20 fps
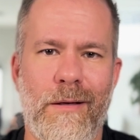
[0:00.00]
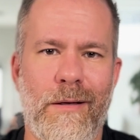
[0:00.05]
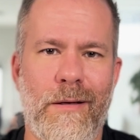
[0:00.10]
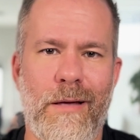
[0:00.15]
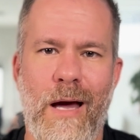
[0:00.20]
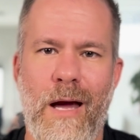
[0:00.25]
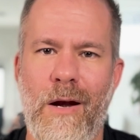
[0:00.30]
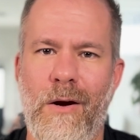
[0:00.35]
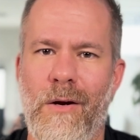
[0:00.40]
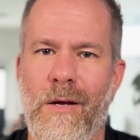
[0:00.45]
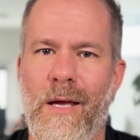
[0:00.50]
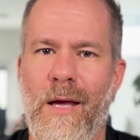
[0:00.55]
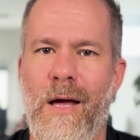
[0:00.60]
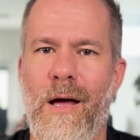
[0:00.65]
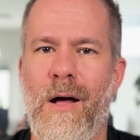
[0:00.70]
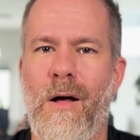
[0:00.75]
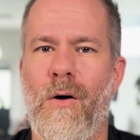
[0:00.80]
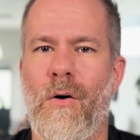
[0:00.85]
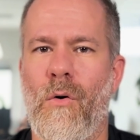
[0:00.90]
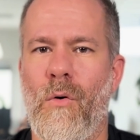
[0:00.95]
guy or
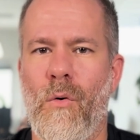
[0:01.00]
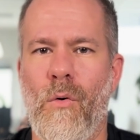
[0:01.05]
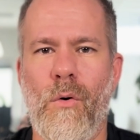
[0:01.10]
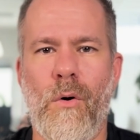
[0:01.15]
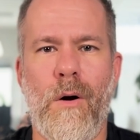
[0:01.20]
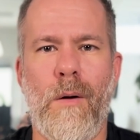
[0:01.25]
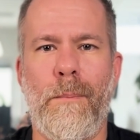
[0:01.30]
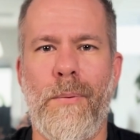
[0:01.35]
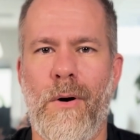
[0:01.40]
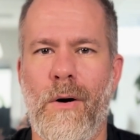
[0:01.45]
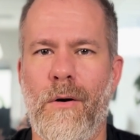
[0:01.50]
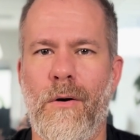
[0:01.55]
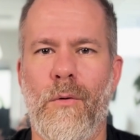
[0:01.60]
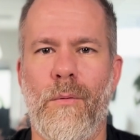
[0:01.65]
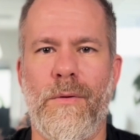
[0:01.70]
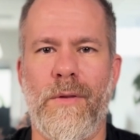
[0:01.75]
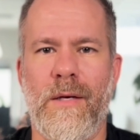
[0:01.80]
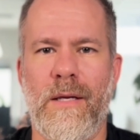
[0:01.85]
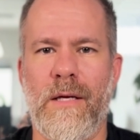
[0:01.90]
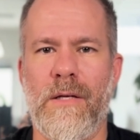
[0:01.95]
gal, or partner
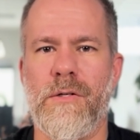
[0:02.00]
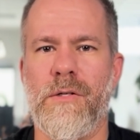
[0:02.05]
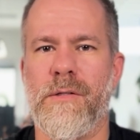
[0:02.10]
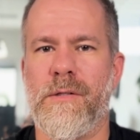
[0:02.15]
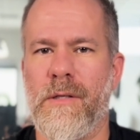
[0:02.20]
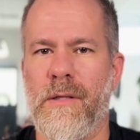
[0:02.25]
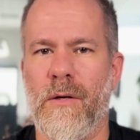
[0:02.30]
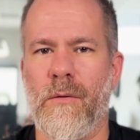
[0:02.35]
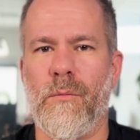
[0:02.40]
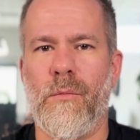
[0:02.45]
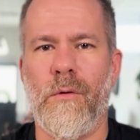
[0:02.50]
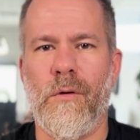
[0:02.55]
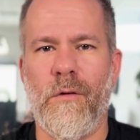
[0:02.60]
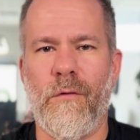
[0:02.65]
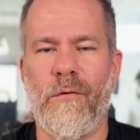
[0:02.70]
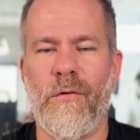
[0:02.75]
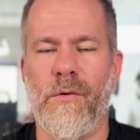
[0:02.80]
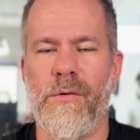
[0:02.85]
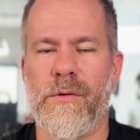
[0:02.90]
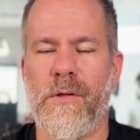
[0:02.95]
with an agency that really
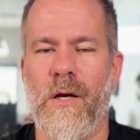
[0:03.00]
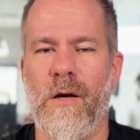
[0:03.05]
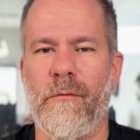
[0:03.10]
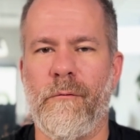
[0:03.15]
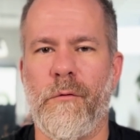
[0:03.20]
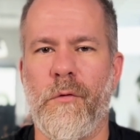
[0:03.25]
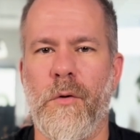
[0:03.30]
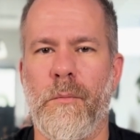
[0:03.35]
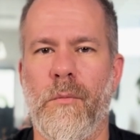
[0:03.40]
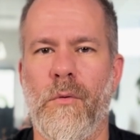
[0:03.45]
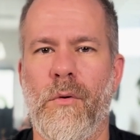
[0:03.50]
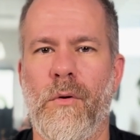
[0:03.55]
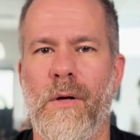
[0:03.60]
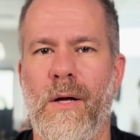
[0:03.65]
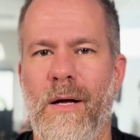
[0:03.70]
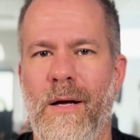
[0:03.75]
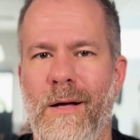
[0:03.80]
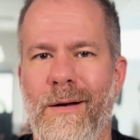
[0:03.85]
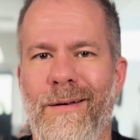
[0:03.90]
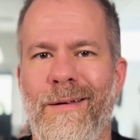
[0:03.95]
feels comfortable
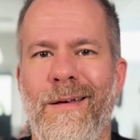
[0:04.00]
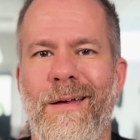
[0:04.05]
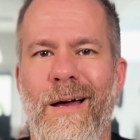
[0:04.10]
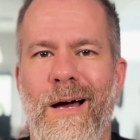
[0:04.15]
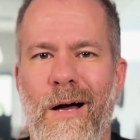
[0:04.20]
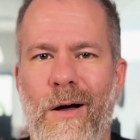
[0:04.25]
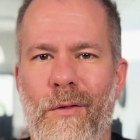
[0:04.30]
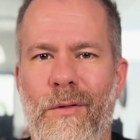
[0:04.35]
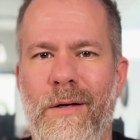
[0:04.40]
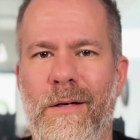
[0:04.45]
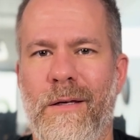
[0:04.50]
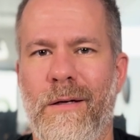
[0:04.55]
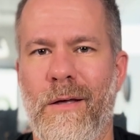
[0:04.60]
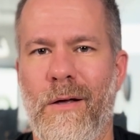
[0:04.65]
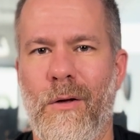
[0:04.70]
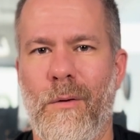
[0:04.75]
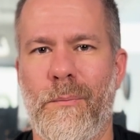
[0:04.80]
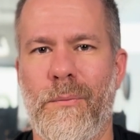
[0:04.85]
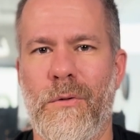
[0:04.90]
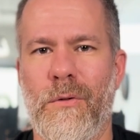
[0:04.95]
on how they can
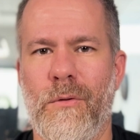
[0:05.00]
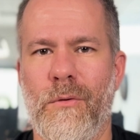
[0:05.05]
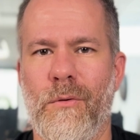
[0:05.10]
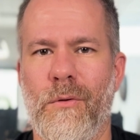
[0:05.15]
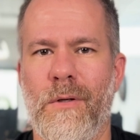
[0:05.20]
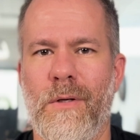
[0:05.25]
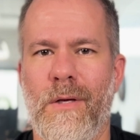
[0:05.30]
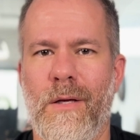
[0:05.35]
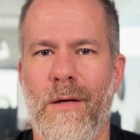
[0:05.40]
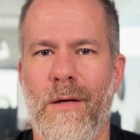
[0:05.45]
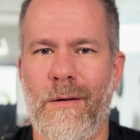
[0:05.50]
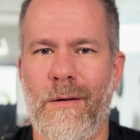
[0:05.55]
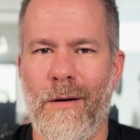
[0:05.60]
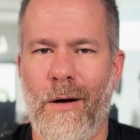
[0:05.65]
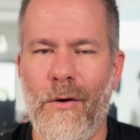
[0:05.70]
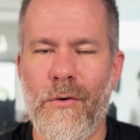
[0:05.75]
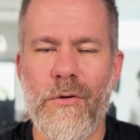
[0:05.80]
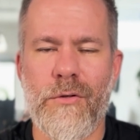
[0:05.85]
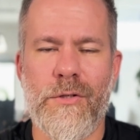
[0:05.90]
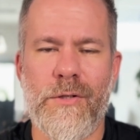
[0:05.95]
help you
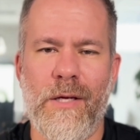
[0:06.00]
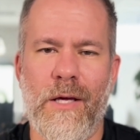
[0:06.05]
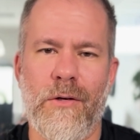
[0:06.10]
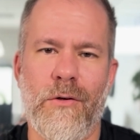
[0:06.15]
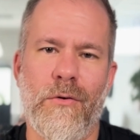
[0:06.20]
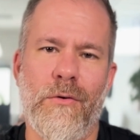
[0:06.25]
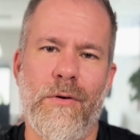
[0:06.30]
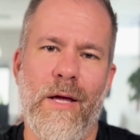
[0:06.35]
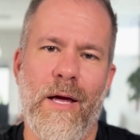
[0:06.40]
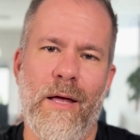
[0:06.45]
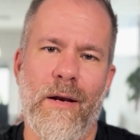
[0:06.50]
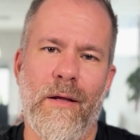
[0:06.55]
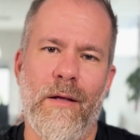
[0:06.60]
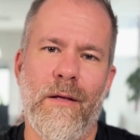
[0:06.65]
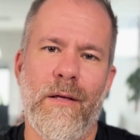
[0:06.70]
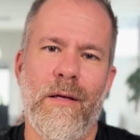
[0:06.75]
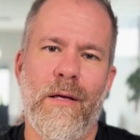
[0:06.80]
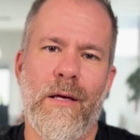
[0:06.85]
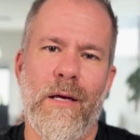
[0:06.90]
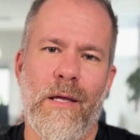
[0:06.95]
understand your
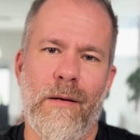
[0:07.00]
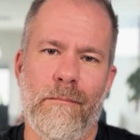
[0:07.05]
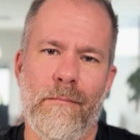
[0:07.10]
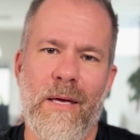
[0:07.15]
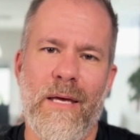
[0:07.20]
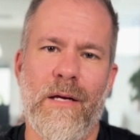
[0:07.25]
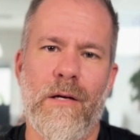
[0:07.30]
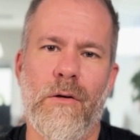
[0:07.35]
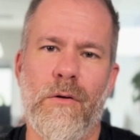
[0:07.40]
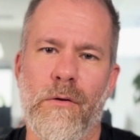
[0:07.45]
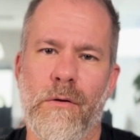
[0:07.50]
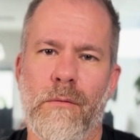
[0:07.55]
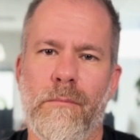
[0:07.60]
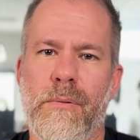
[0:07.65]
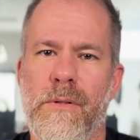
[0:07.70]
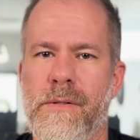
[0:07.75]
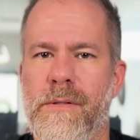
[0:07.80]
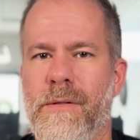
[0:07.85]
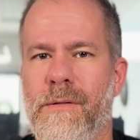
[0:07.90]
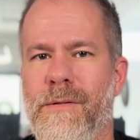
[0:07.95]
data and make good
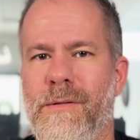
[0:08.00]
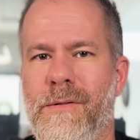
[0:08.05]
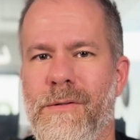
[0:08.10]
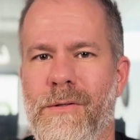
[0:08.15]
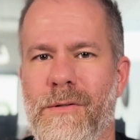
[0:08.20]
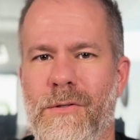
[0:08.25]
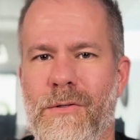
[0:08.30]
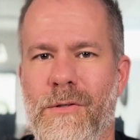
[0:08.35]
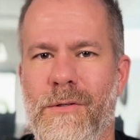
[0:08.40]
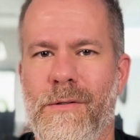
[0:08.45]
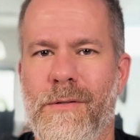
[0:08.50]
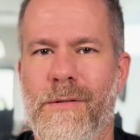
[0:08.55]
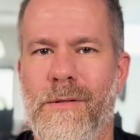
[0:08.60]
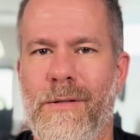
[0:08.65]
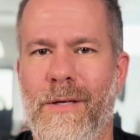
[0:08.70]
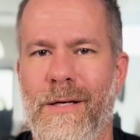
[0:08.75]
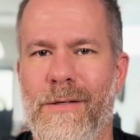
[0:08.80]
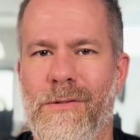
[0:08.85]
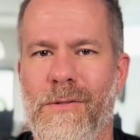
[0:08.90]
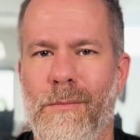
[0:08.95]
business decisions.
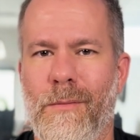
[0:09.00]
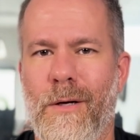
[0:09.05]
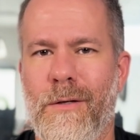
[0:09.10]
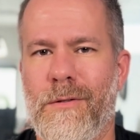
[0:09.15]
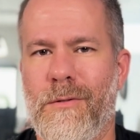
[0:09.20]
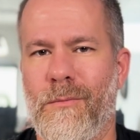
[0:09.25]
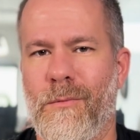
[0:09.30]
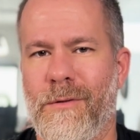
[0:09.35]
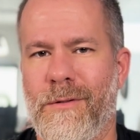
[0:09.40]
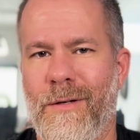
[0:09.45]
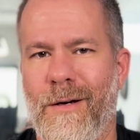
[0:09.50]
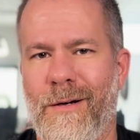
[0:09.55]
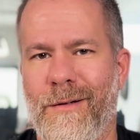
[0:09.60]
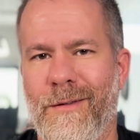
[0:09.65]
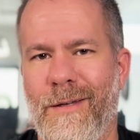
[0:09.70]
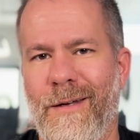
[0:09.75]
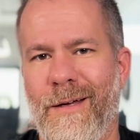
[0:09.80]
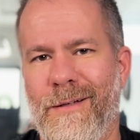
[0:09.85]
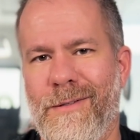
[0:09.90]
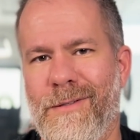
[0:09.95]
Thanks so much. We'll talk in
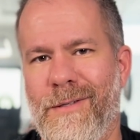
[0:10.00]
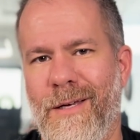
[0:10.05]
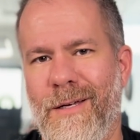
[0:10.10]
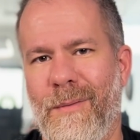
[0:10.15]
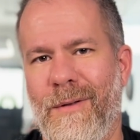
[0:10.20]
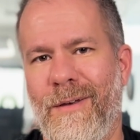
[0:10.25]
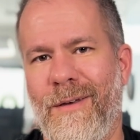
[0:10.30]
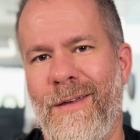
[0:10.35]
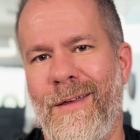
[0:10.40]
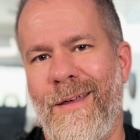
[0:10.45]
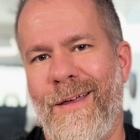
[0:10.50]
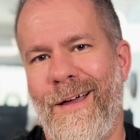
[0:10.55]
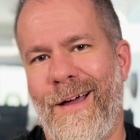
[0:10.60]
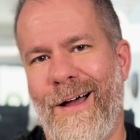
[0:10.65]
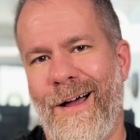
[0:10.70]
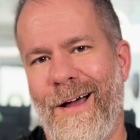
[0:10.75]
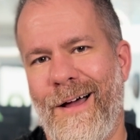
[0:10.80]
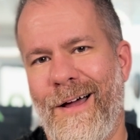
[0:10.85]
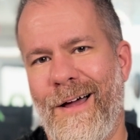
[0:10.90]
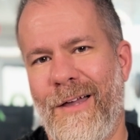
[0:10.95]
the next segment
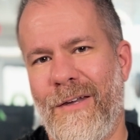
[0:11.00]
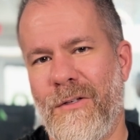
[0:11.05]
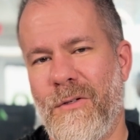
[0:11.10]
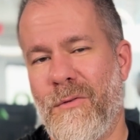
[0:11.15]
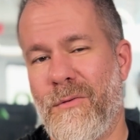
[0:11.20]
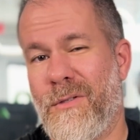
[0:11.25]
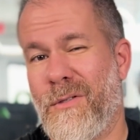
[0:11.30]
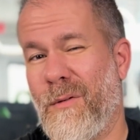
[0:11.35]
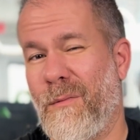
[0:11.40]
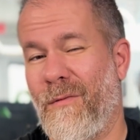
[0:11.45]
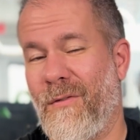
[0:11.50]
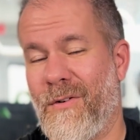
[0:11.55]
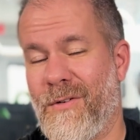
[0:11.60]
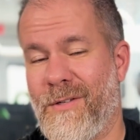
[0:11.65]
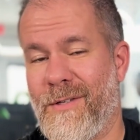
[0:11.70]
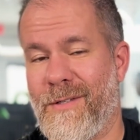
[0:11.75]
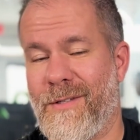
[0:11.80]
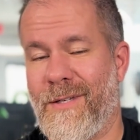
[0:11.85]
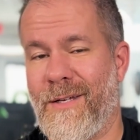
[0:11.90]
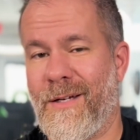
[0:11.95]
on YouTube
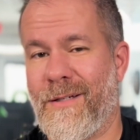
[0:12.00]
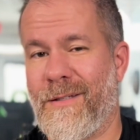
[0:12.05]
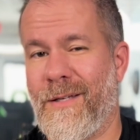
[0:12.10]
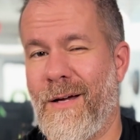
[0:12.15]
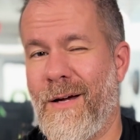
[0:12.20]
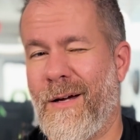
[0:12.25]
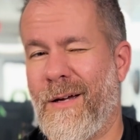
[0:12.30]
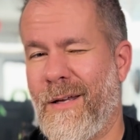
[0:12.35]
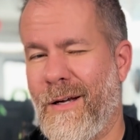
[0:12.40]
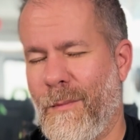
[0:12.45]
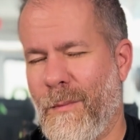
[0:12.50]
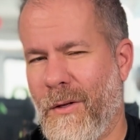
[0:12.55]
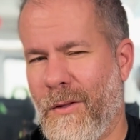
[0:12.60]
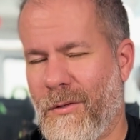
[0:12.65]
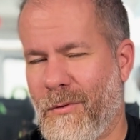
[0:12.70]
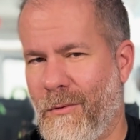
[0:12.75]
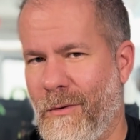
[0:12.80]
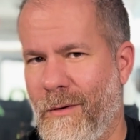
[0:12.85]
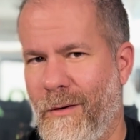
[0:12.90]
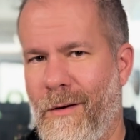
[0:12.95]
versus TikTok, and I'm going to
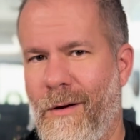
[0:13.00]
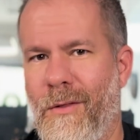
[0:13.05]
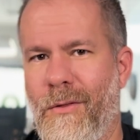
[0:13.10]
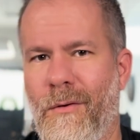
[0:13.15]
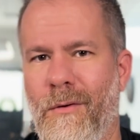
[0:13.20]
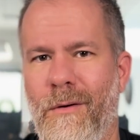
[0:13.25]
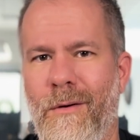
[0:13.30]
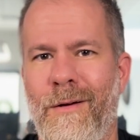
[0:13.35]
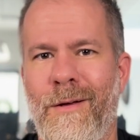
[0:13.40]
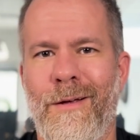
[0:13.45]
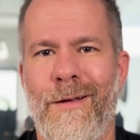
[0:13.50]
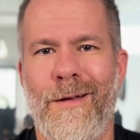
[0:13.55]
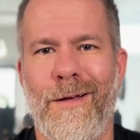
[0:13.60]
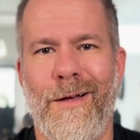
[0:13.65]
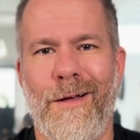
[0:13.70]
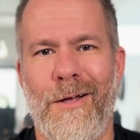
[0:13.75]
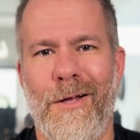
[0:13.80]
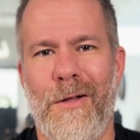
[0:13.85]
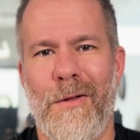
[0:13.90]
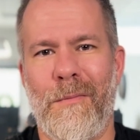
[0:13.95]
throw in another
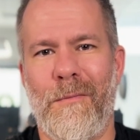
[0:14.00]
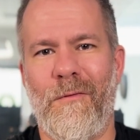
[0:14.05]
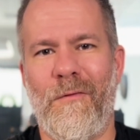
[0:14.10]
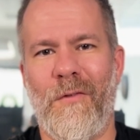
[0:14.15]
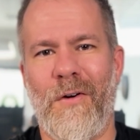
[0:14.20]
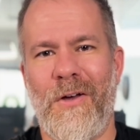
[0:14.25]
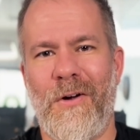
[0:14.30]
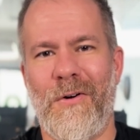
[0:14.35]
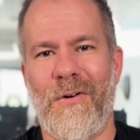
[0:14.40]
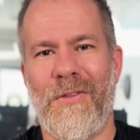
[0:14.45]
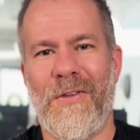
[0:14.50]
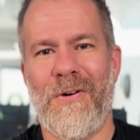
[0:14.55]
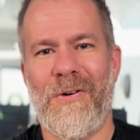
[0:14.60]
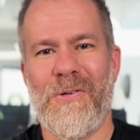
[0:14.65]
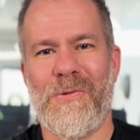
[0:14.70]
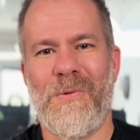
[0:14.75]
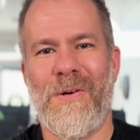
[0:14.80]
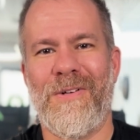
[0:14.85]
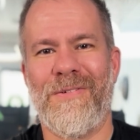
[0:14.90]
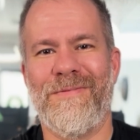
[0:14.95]
fighter in there
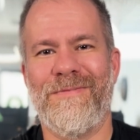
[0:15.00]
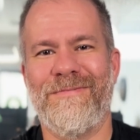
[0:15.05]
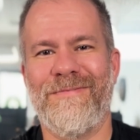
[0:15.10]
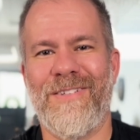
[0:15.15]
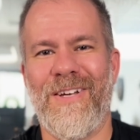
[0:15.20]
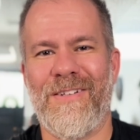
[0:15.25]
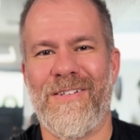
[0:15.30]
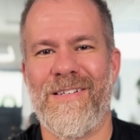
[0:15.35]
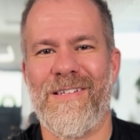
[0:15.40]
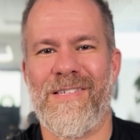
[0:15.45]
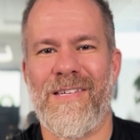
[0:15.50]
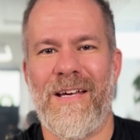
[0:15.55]
as well. Talk to you in a